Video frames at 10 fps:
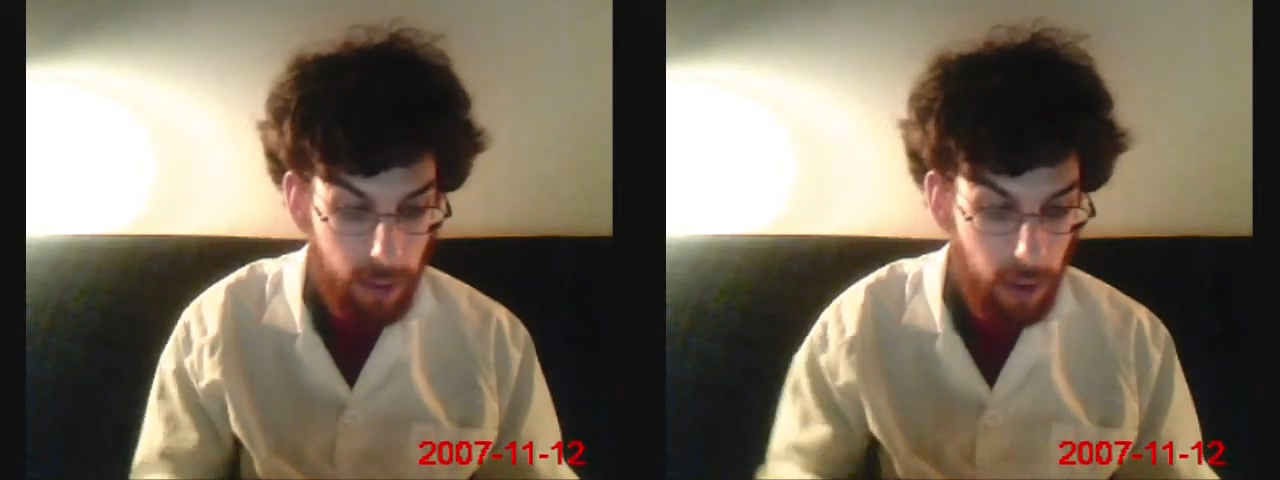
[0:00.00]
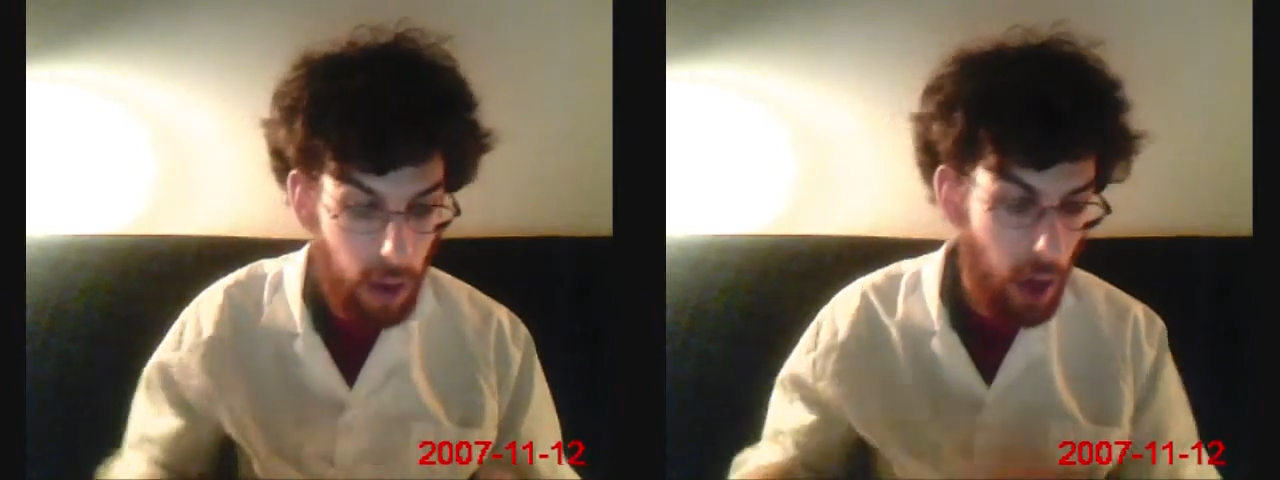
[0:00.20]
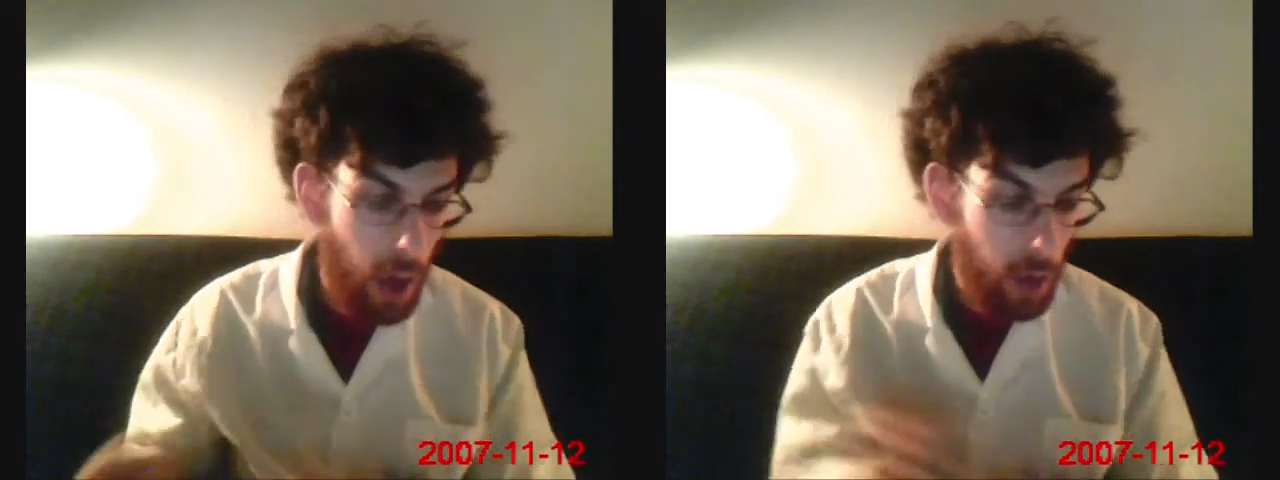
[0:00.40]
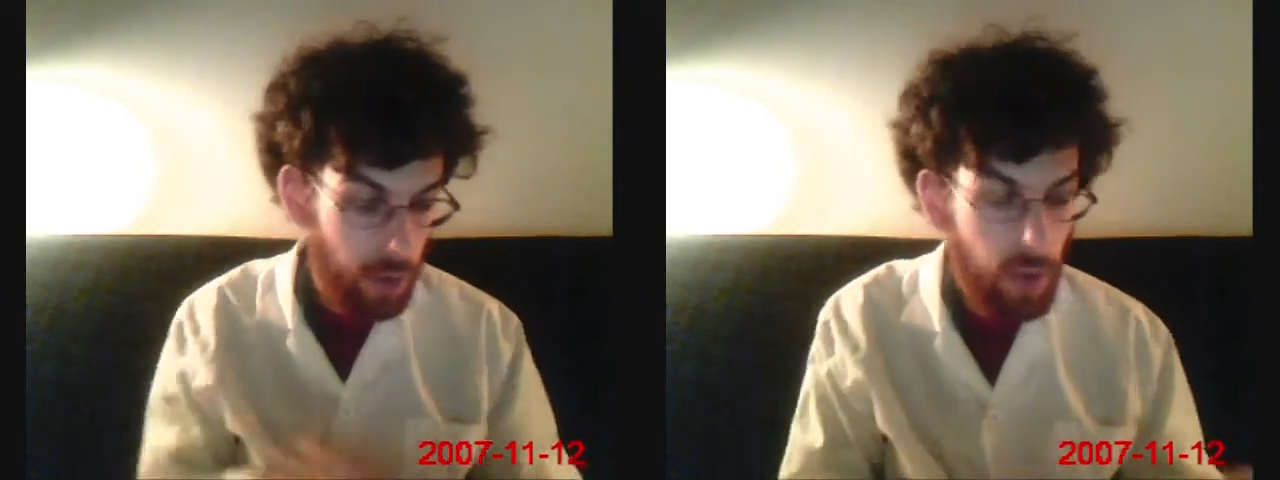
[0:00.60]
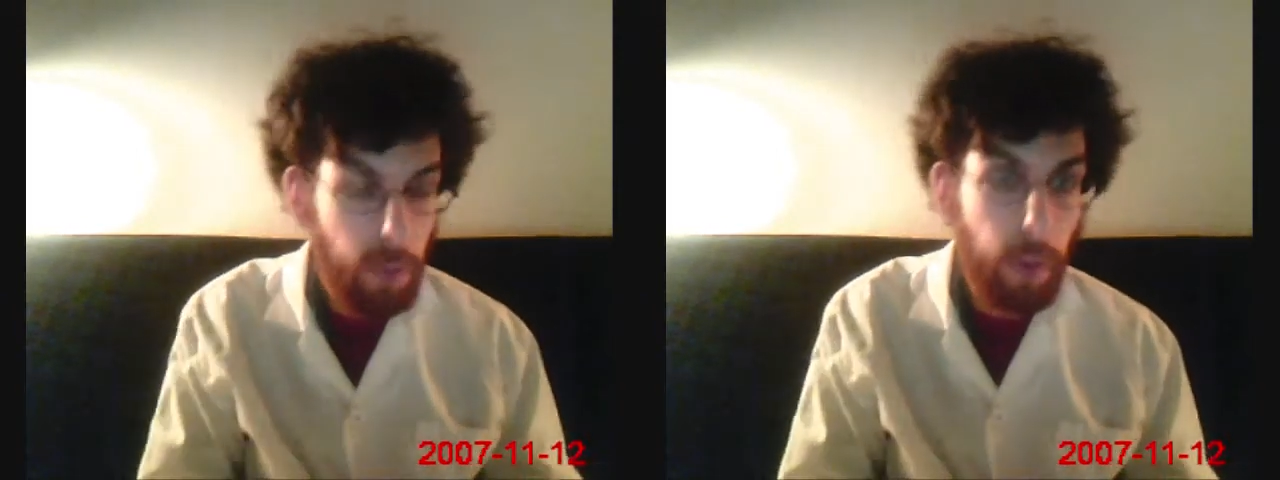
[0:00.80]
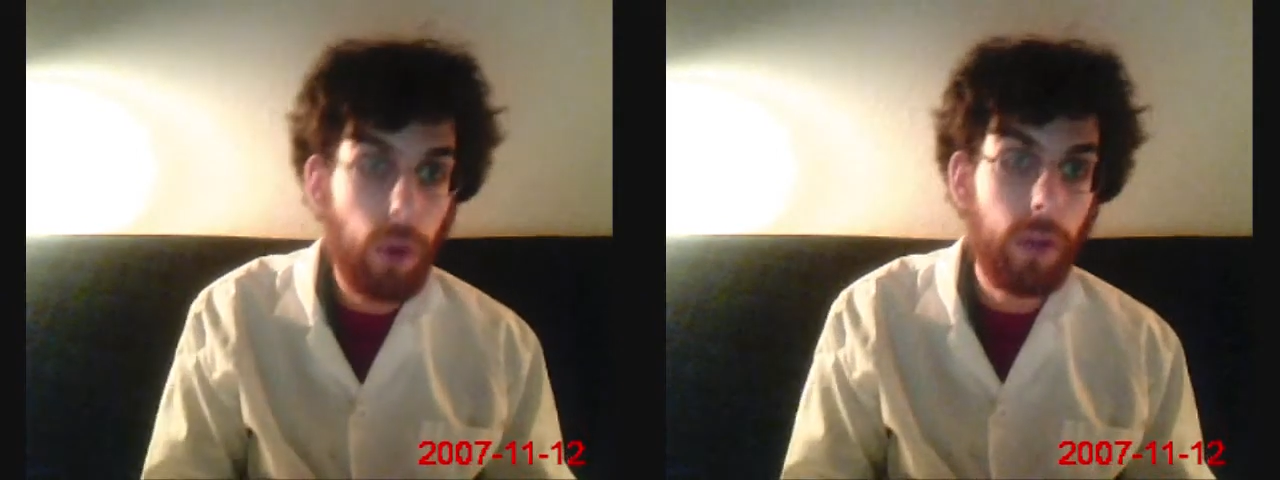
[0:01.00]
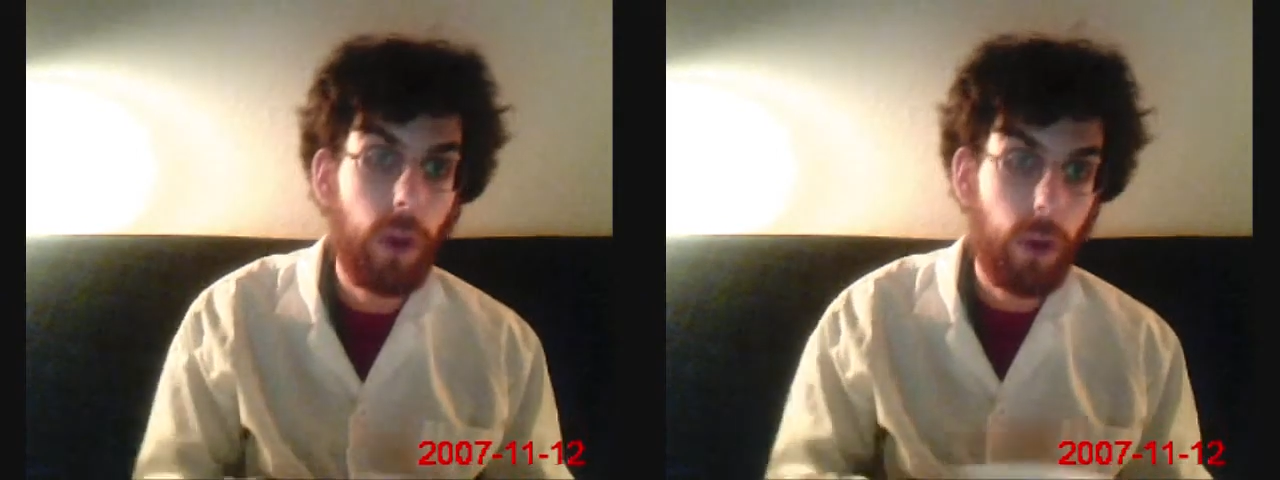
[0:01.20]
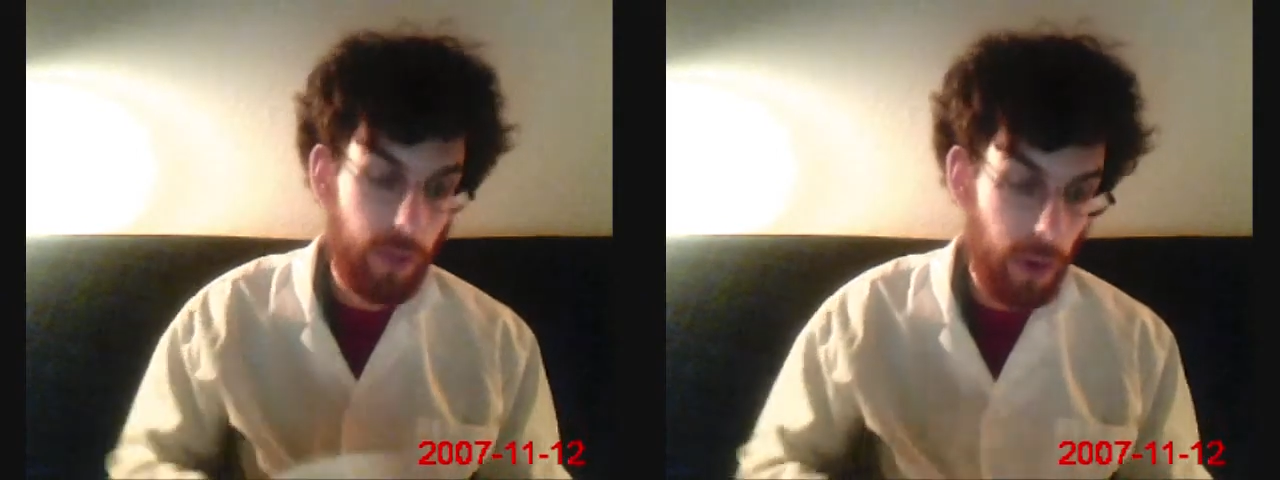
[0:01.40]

since both of those have increased,